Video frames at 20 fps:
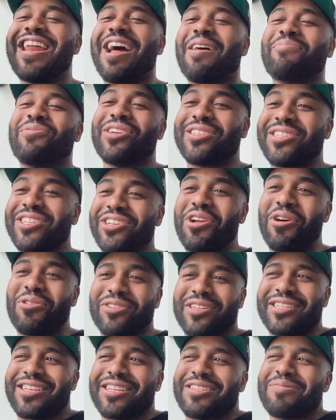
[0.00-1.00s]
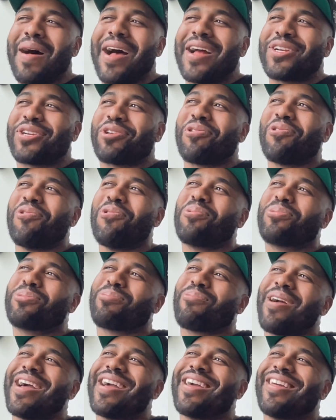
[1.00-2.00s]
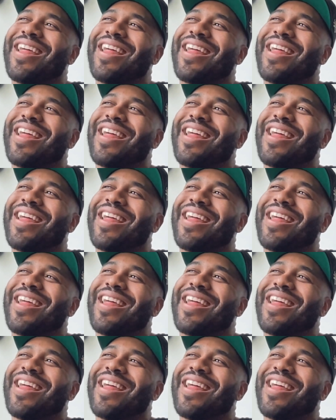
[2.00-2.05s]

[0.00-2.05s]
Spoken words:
I'm just this is my truth, right?